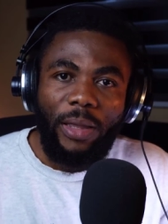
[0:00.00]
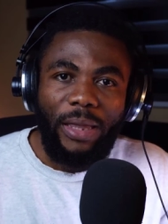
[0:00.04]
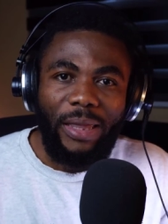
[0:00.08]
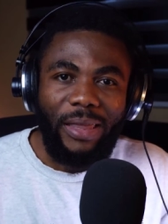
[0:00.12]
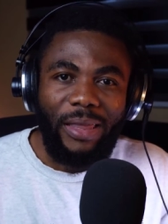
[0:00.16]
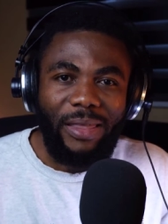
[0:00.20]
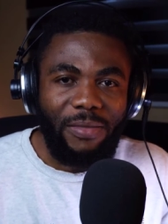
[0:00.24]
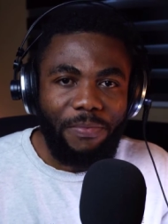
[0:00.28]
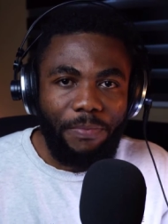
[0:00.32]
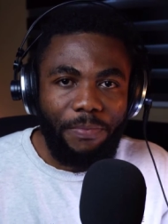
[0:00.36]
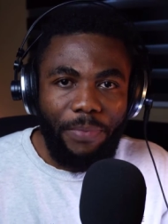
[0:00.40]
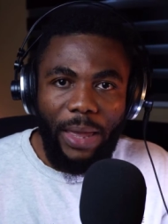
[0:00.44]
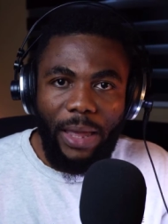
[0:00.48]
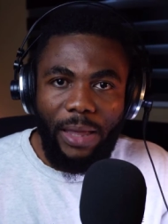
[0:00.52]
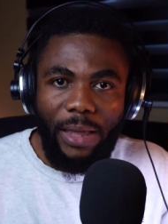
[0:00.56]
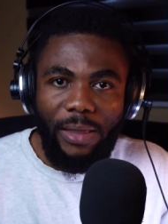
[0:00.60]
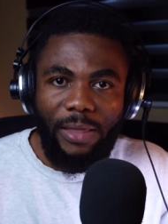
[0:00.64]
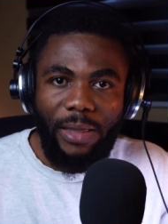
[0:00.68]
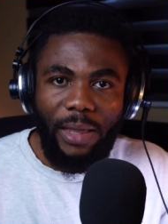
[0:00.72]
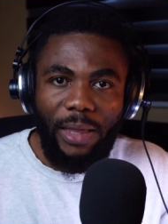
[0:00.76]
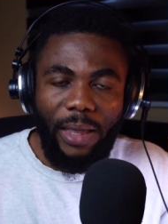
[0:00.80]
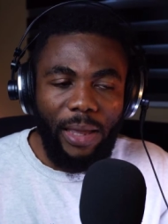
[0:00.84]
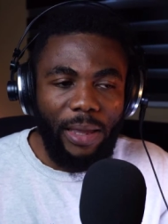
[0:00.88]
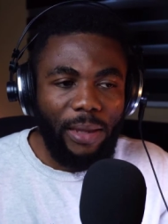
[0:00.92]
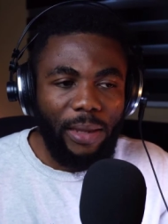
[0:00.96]
is
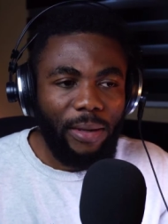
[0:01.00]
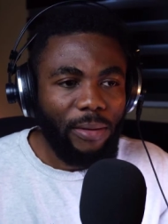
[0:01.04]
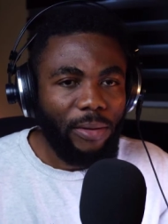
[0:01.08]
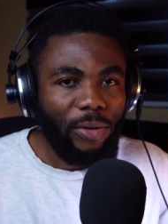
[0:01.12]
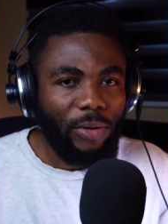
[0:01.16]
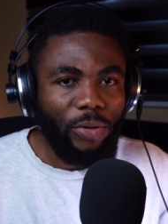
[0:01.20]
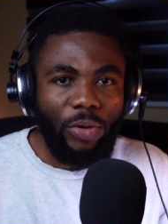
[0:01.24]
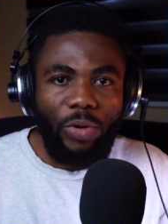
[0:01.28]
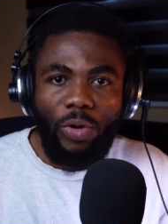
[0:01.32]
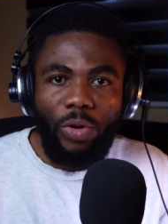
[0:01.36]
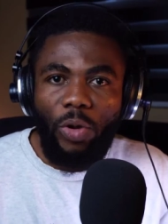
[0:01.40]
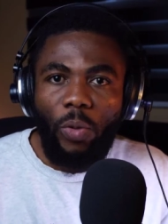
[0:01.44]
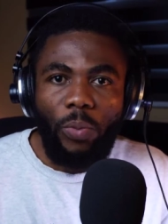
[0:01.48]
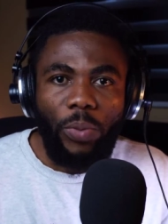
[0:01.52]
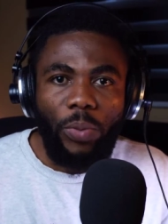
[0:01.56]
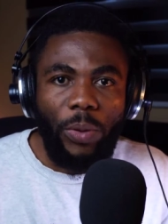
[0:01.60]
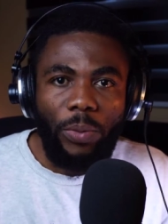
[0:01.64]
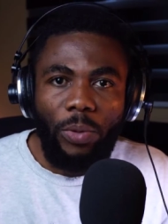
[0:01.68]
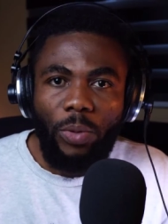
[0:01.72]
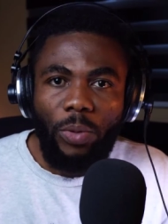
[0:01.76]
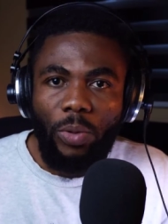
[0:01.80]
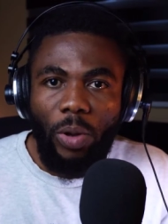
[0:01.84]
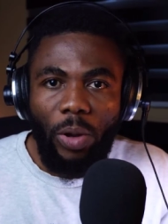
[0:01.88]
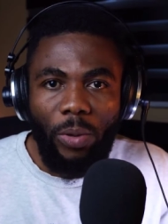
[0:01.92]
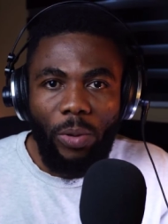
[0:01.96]
best, and you know,
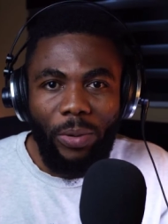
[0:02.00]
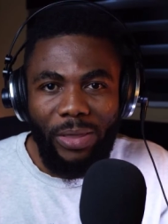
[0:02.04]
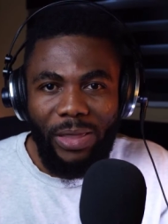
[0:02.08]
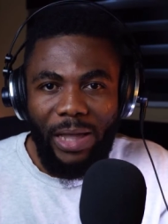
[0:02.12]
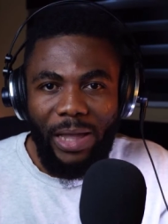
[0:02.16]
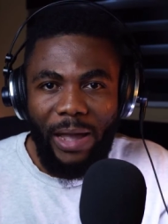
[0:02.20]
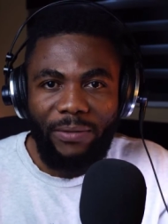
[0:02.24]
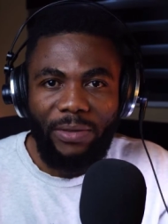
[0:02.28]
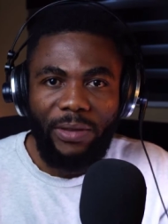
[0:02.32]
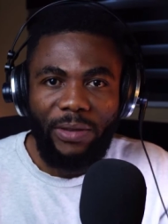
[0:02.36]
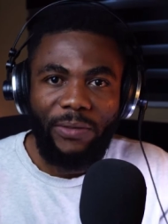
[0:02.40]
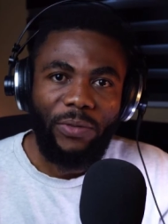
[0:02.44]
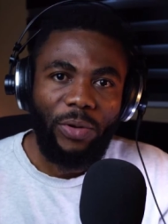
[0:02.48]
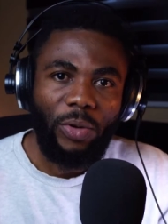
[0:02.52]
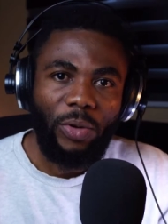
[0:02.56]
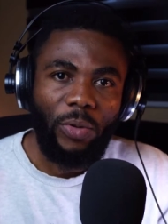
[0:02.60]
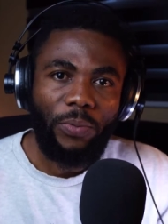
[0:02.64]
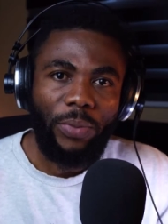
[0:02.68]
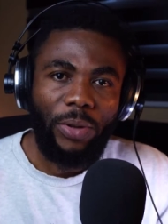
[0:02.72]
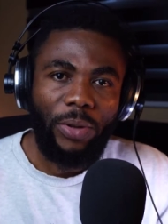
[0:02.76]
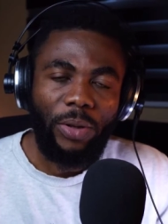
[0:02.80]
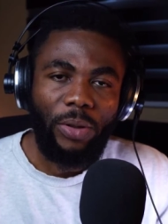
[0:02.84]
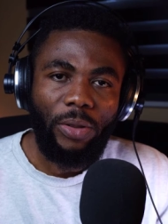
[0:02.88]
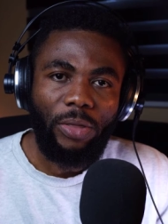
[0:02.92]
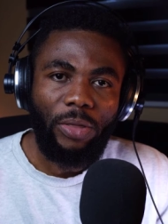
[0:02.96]
people will always have different
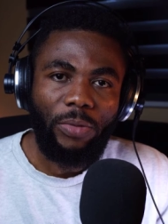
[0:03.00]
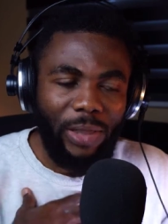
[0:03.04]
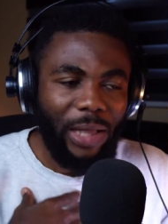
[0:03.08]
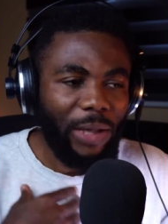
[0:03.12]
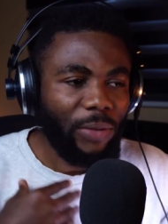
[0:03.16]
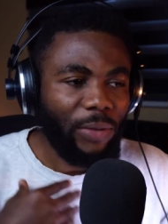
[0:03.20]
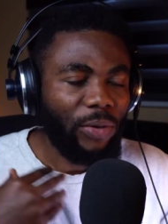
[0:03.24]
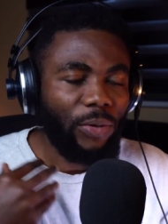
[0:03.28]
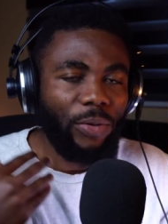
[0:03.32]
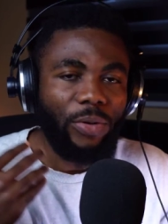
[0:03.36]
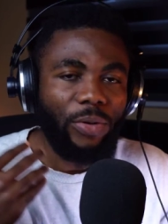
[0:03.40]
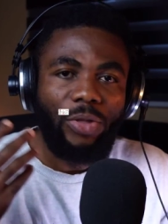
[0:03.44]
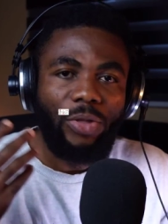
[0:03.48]
opinions. Now there